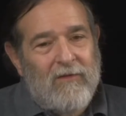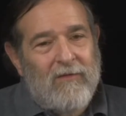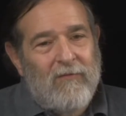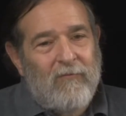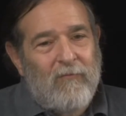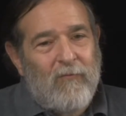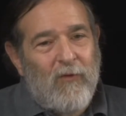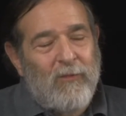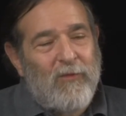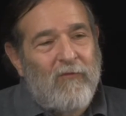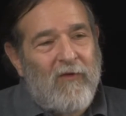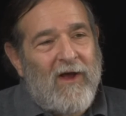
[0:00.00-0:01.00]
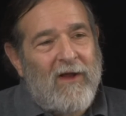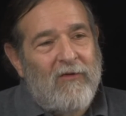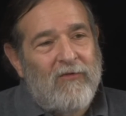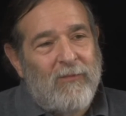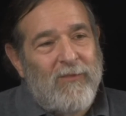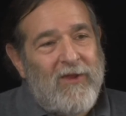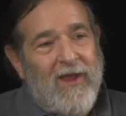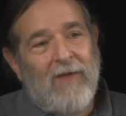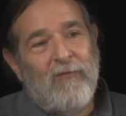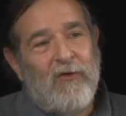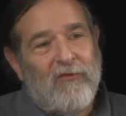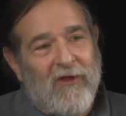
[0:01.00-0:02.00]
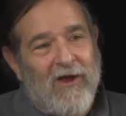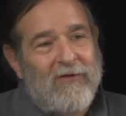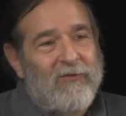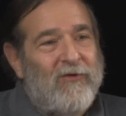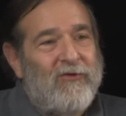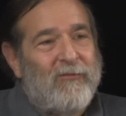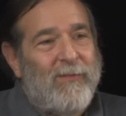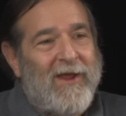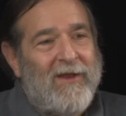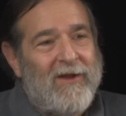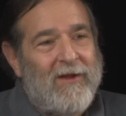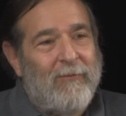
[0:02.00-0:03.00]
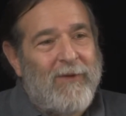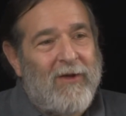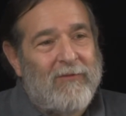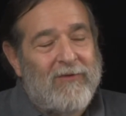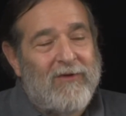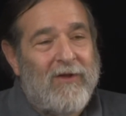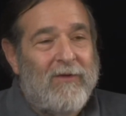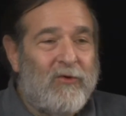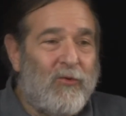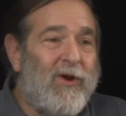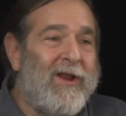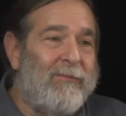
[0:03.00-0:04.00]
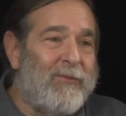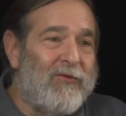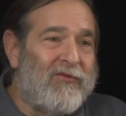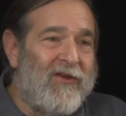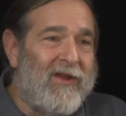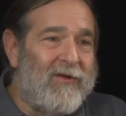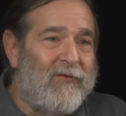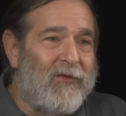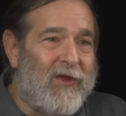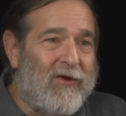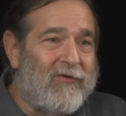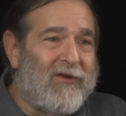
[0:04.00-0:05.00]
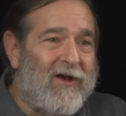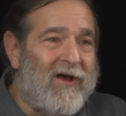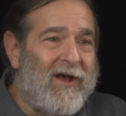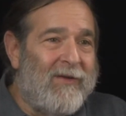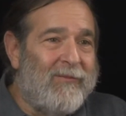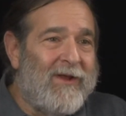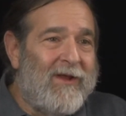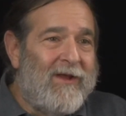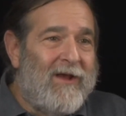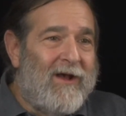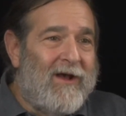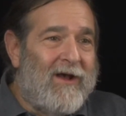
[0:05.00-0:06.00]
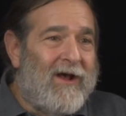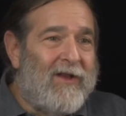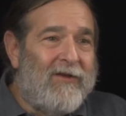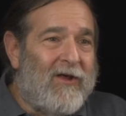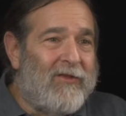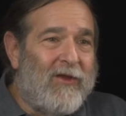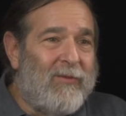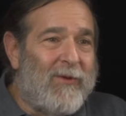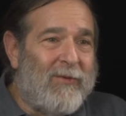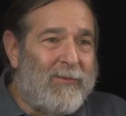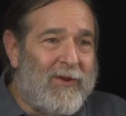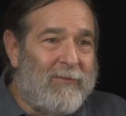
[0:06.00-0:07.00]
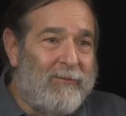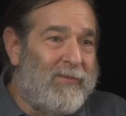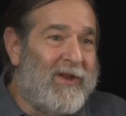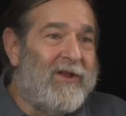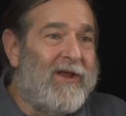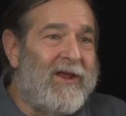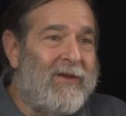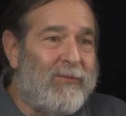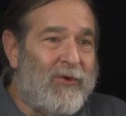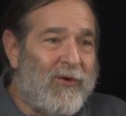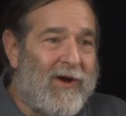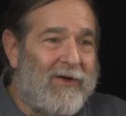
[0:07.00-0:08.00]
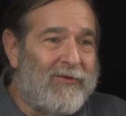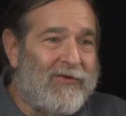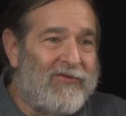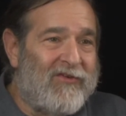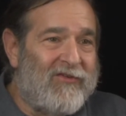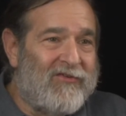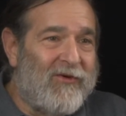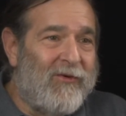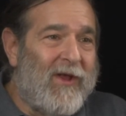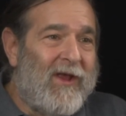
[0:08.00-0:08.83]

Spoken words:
for providers, I mean, the average doctor is spending about 20% of their time on nothing but billing and bureaucracy. So